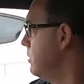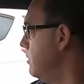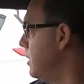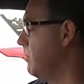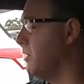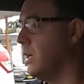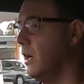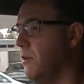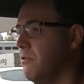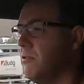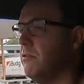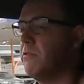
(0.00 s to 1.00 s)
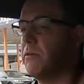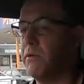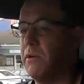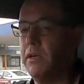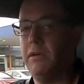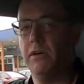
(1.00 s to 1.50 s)
Navigation
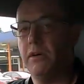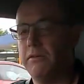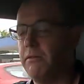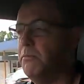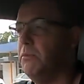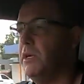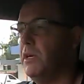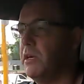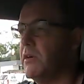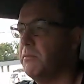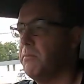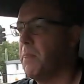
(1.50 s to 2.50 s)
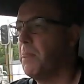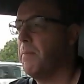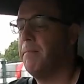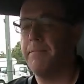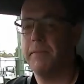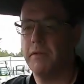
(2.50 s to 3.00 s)
screen, nice and big
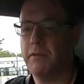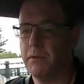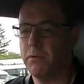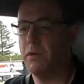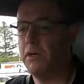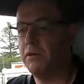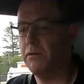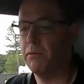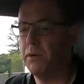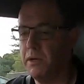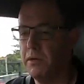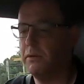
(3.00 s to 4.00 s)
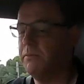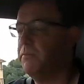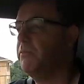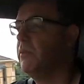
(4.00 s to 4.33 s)
to read as well.